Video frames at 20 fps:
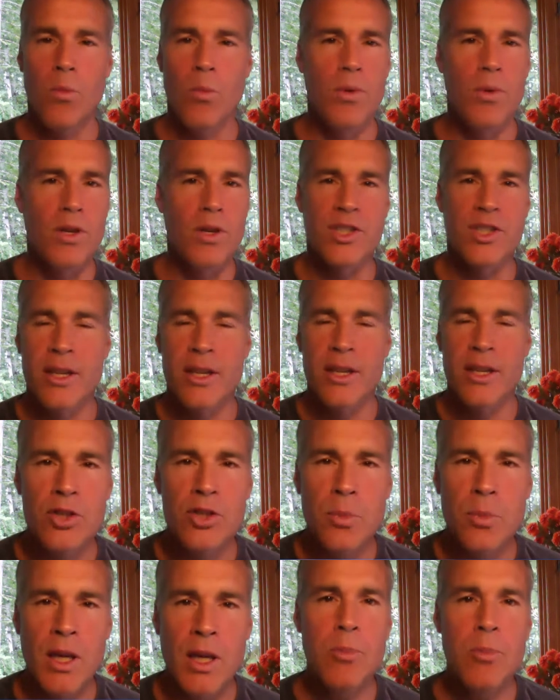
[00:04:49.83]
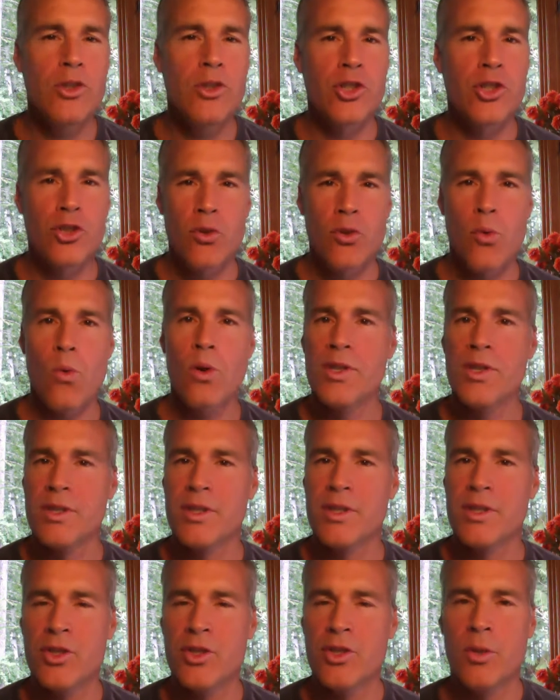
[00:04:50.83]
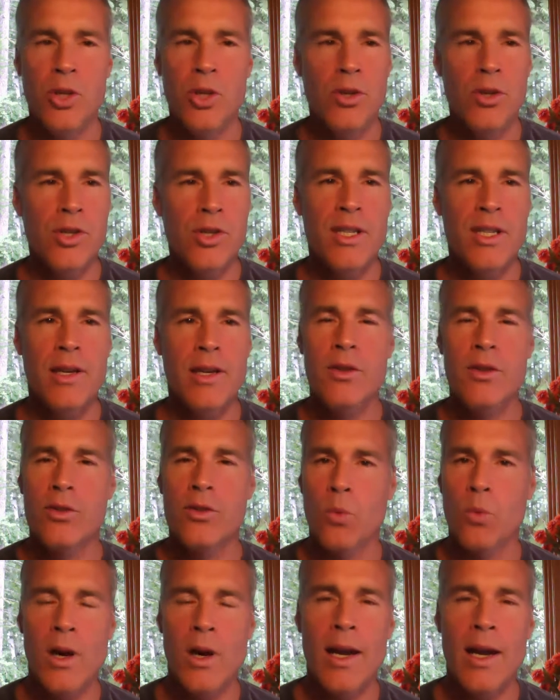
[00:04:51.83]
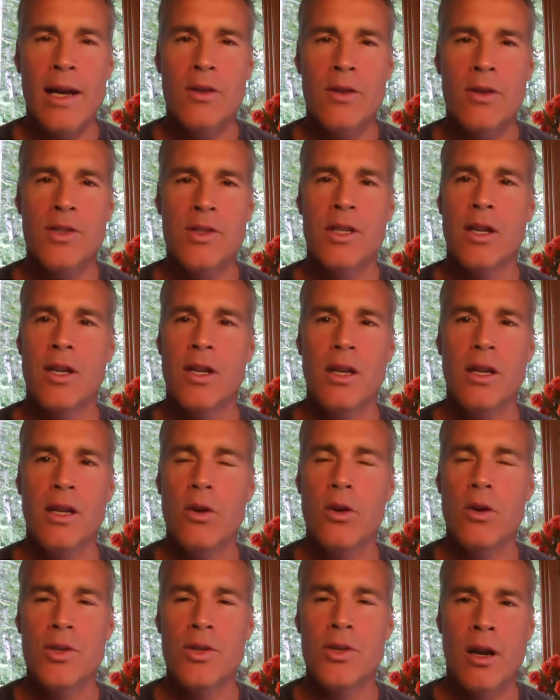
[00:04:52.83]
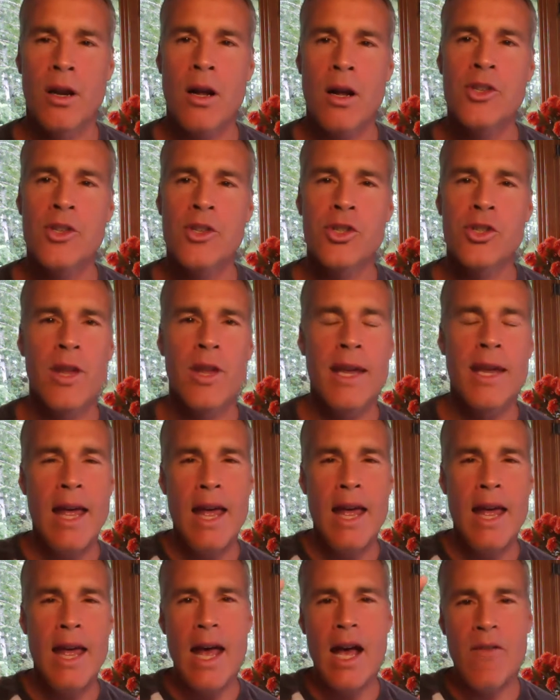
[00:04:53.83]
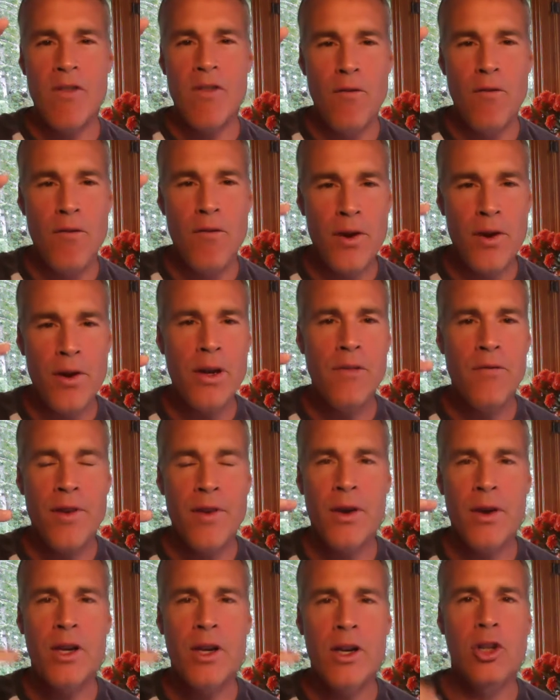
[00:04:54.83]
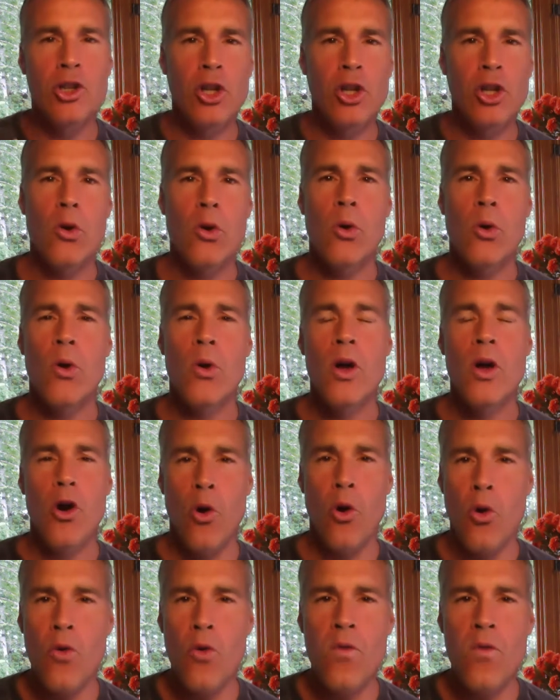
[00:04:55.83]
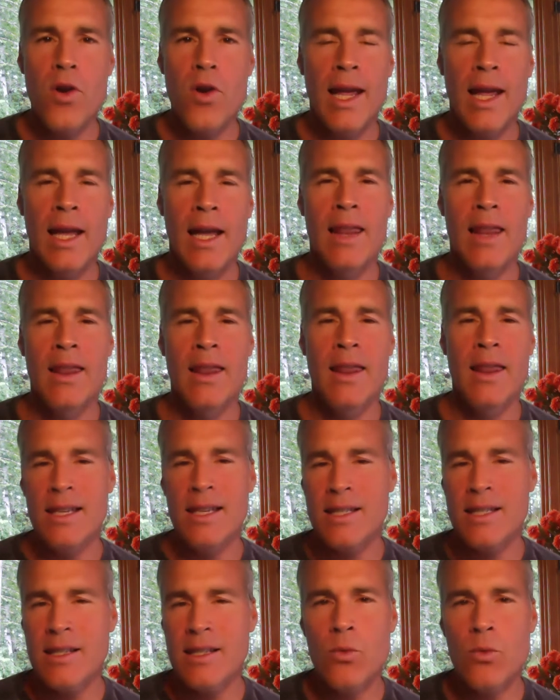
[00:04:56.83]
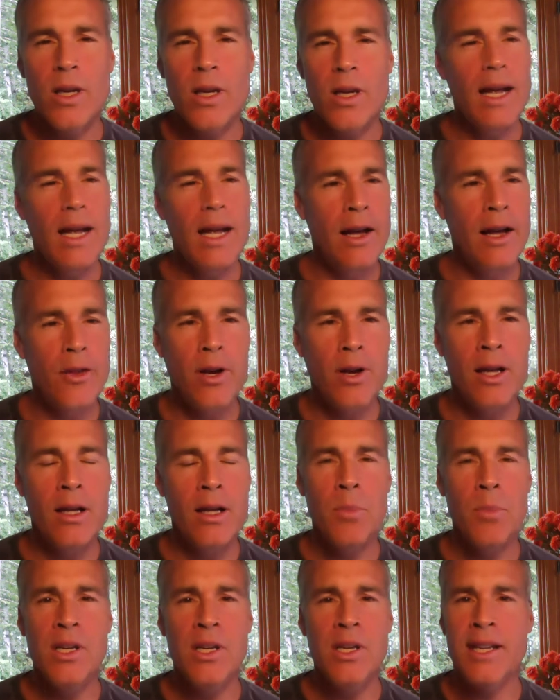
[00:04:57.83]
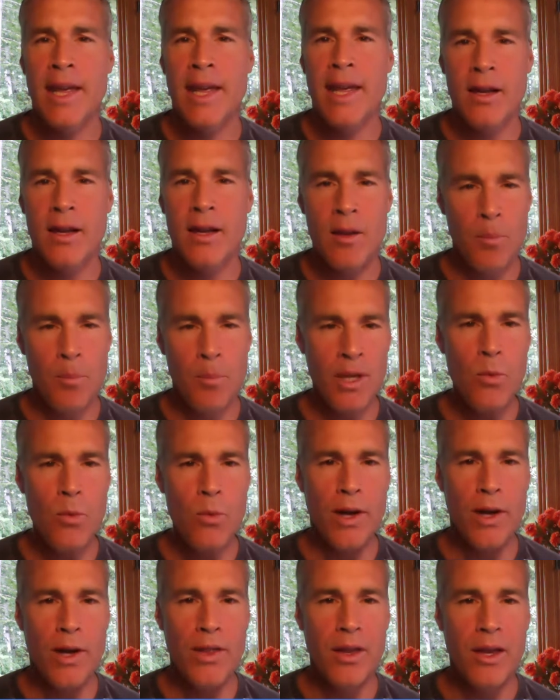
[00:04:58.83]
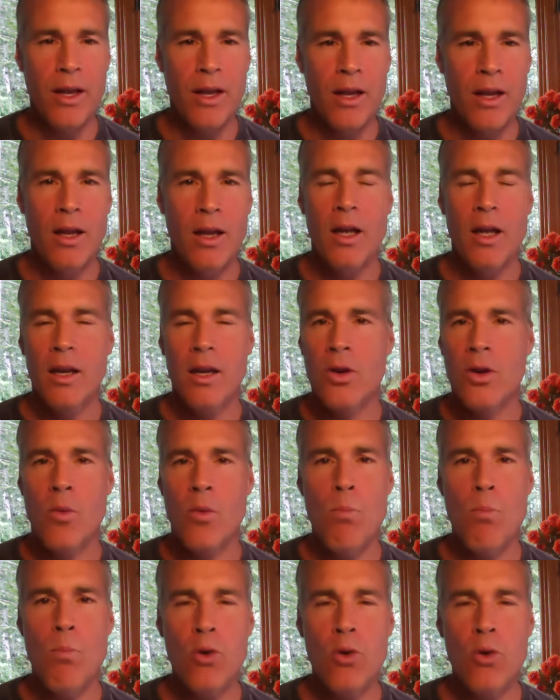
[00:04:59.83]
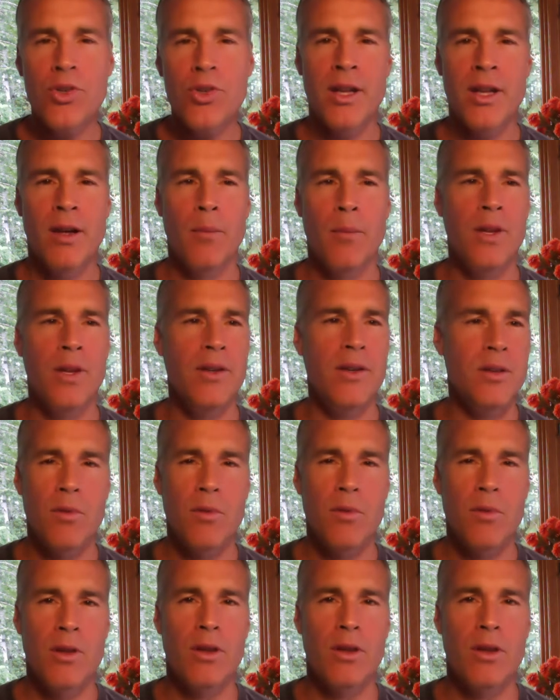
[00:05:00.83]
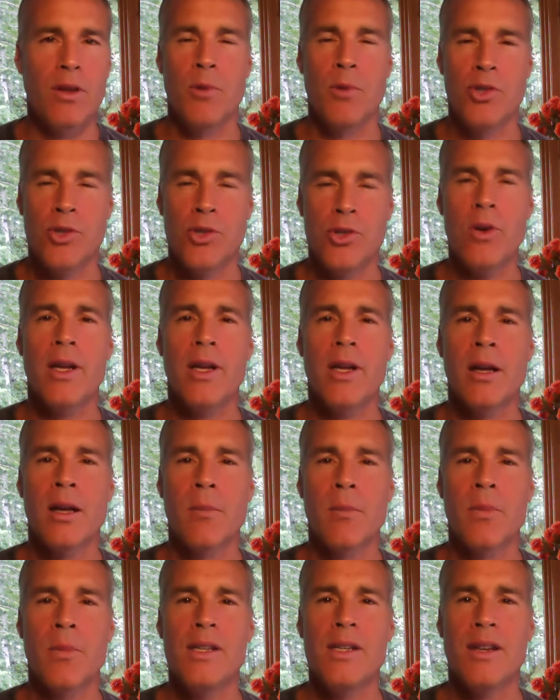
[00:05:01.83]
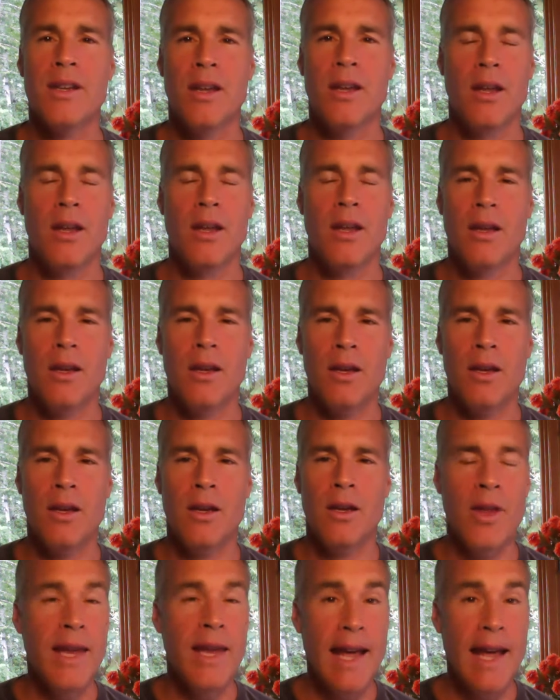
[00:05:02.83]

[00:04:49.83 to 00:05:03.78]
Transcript: salespeople, stores, distribution centers, warehouses, it goes on and on. So they have a very, very low overhead, and this is what other companies can't compete with. most companies, the majority of companies, they